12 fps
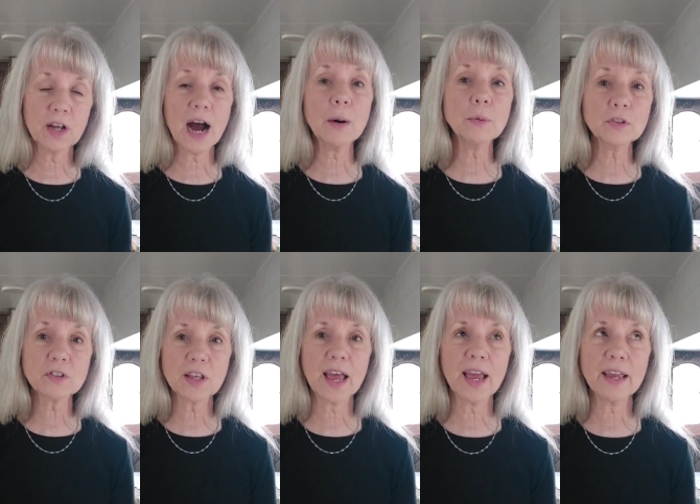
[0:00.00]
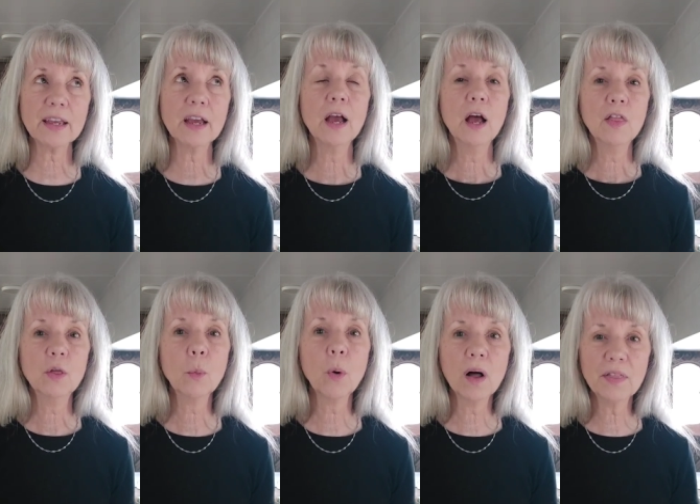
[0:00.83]
I will say the
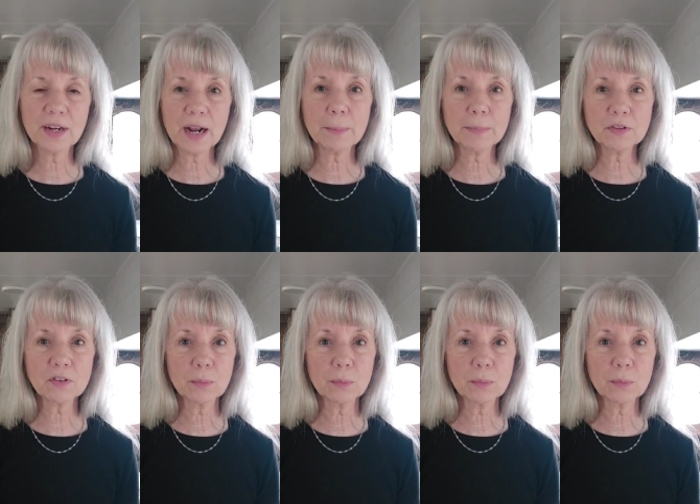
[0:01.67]
one that I miss